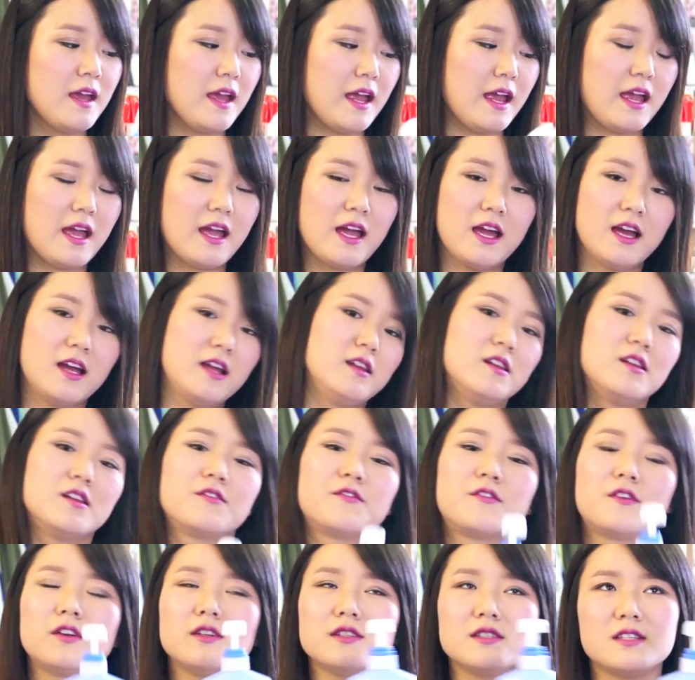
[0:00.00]
And the
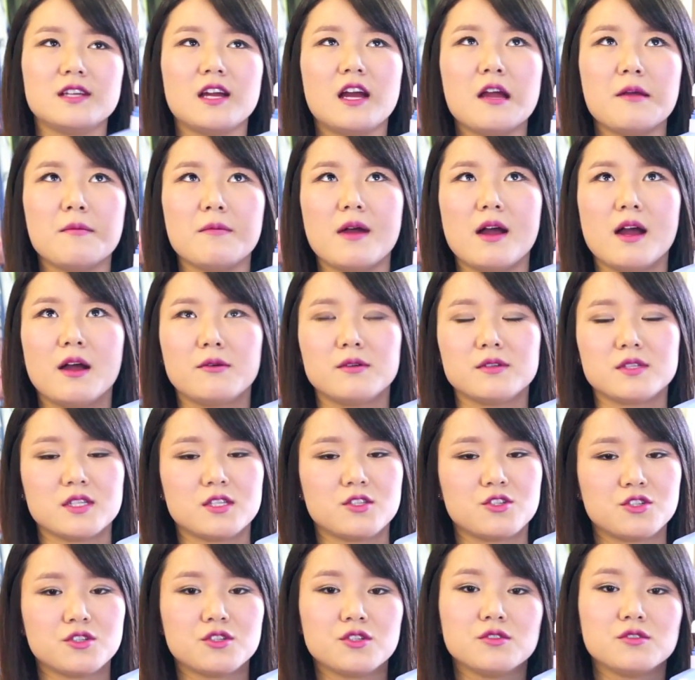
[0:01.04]
first time I was
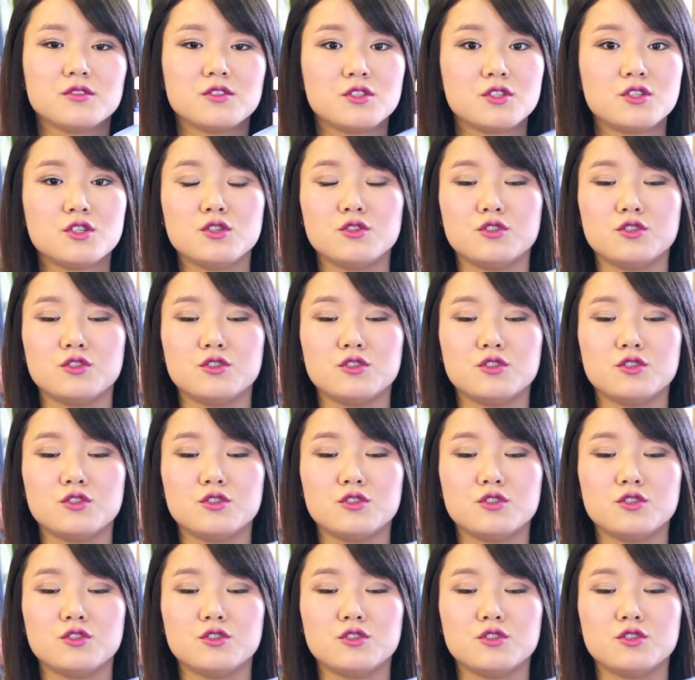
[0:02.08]
introduced to